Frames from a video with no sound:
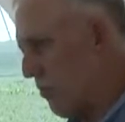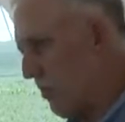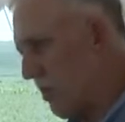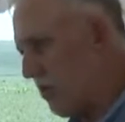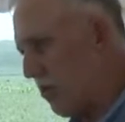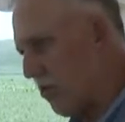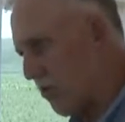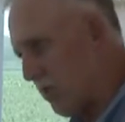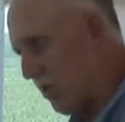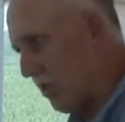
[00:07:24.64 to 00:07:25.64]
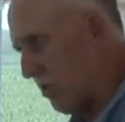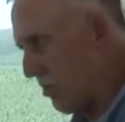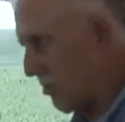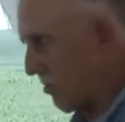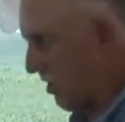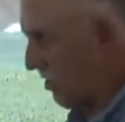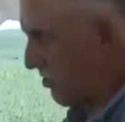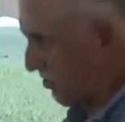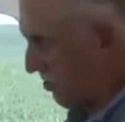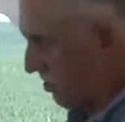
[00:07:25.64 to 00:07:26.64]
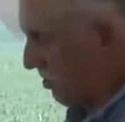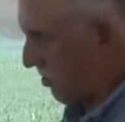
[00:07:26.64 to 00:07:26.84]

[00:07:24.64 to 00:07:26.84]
When he told me, then his